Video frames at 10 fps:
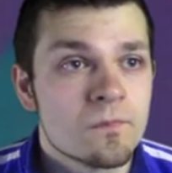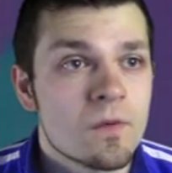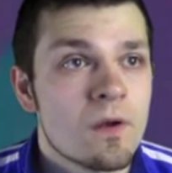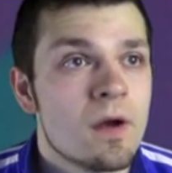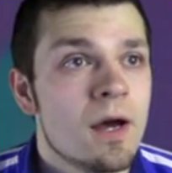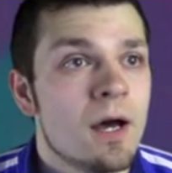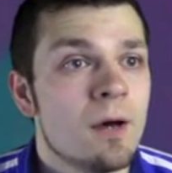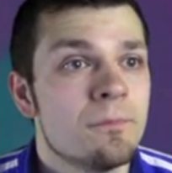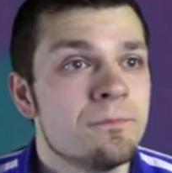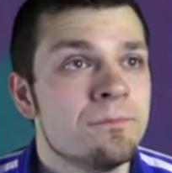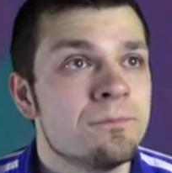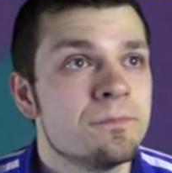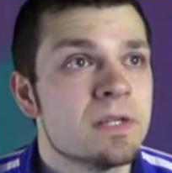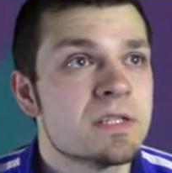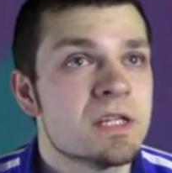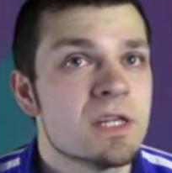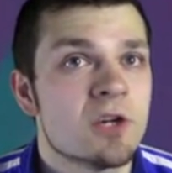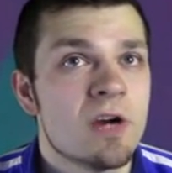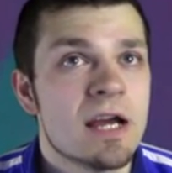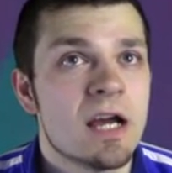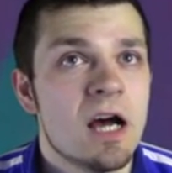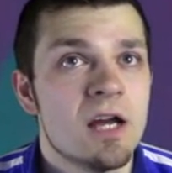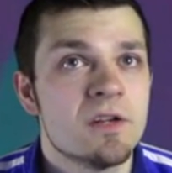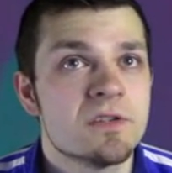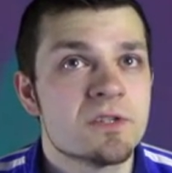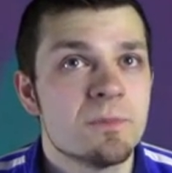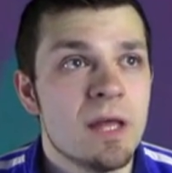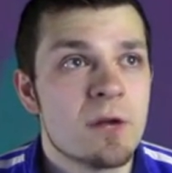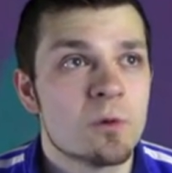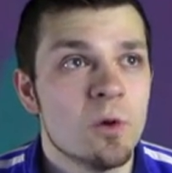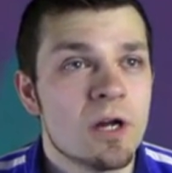Um, let's see, the Krak-On, Splat Roller.